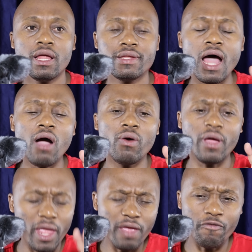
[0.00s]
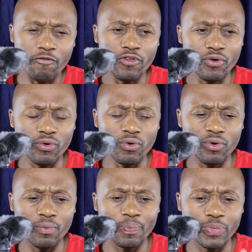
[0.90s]
Now, if
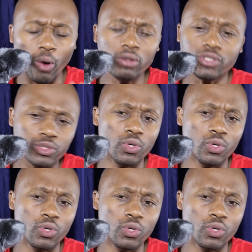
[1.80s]
you don't